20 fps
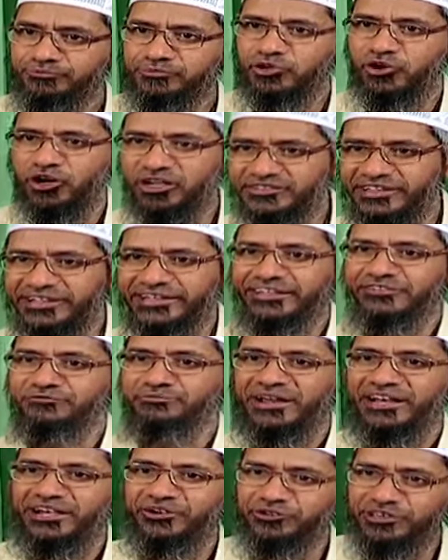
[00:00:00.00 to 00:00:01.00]
because I
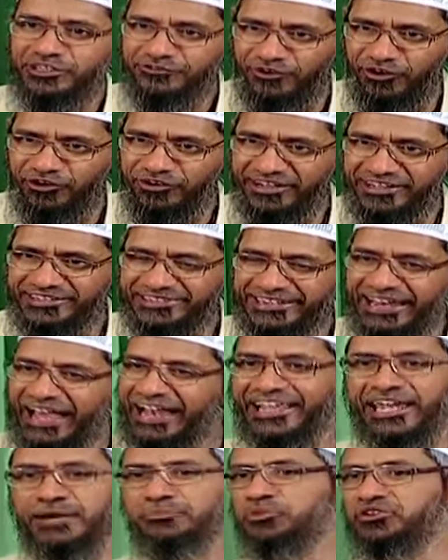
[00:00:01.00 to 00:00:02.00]
give money to the foundation,
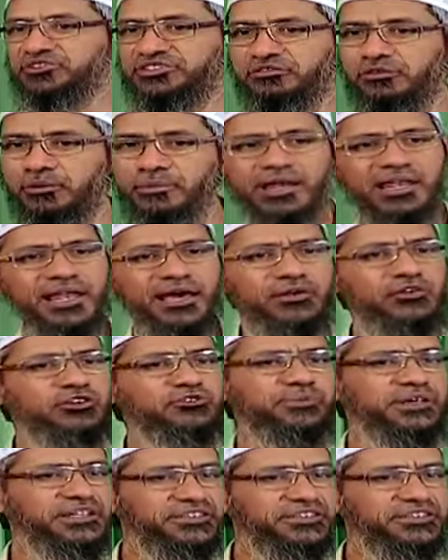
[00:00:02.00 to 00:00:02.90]
I'll get more sawab. Allah knows